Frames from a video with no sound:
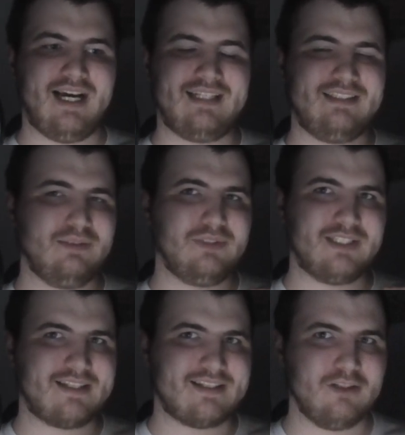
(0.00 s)
and it would
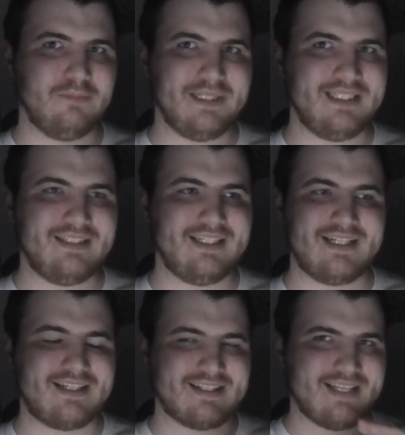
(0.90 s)
have still been the
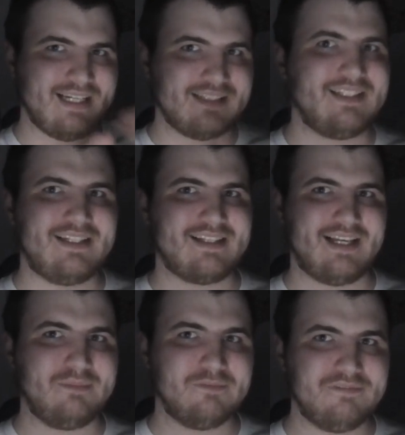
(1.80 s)
exactly
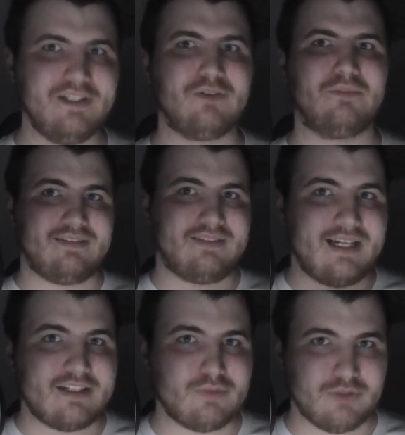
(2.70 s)
same film.
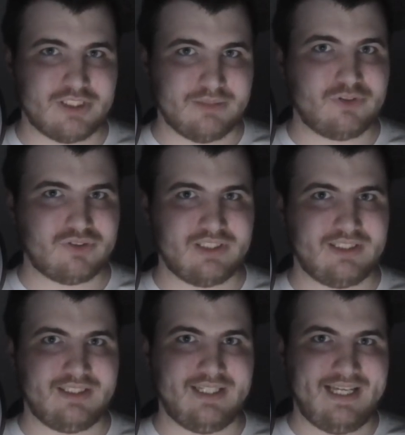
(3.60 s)
That's what I'm trying
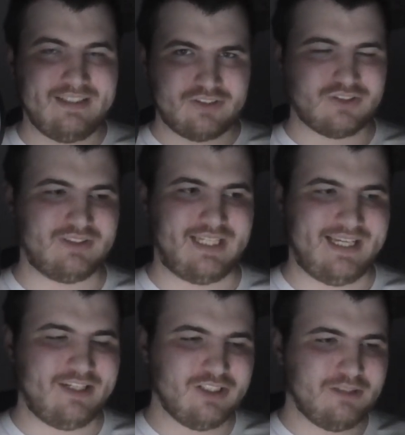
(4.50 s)
to hint on there.
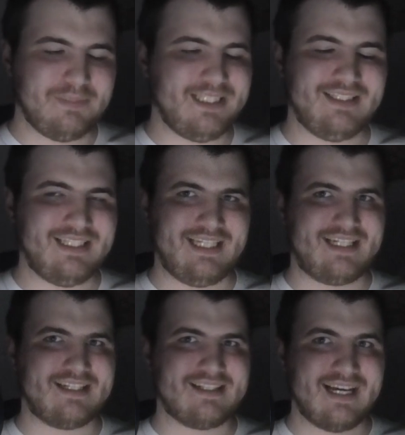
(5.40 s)
It could have been the
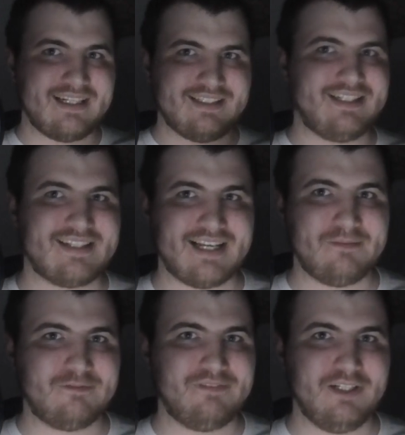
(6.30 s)
exactly
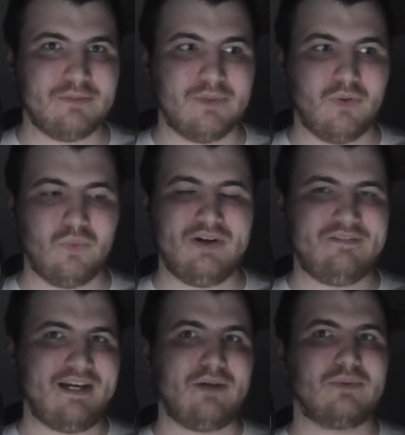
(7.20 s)
same film
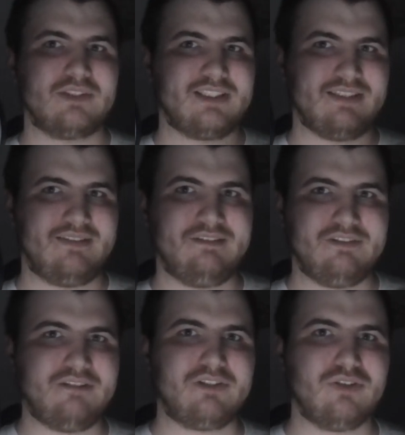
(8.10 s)
without
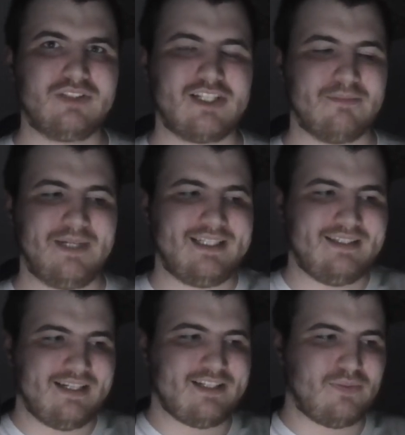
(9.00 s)
involving autism.
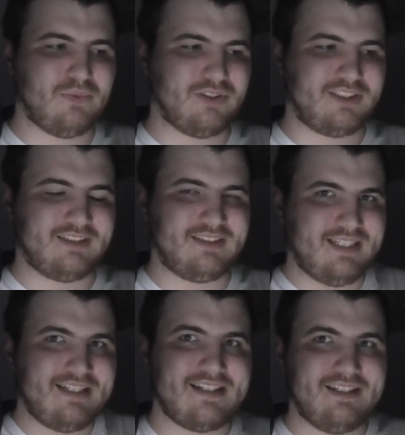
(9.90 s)
And that's what
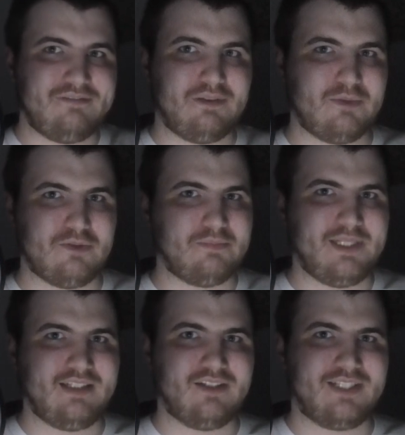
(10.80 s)
Disney films would
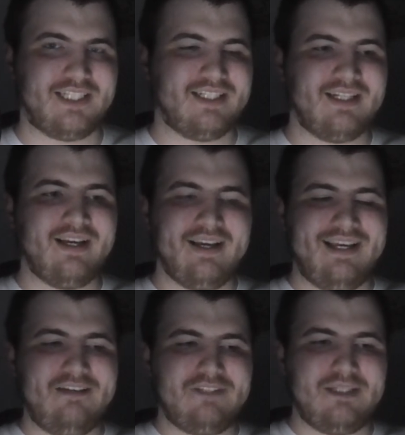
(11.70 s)
be like.
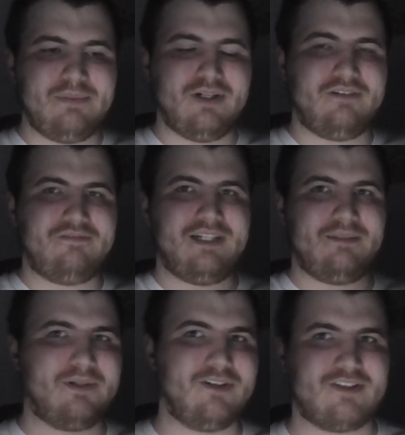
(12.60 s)
If they put a
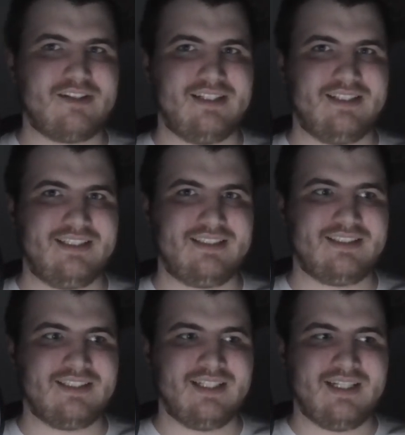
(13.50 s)
fat person in it,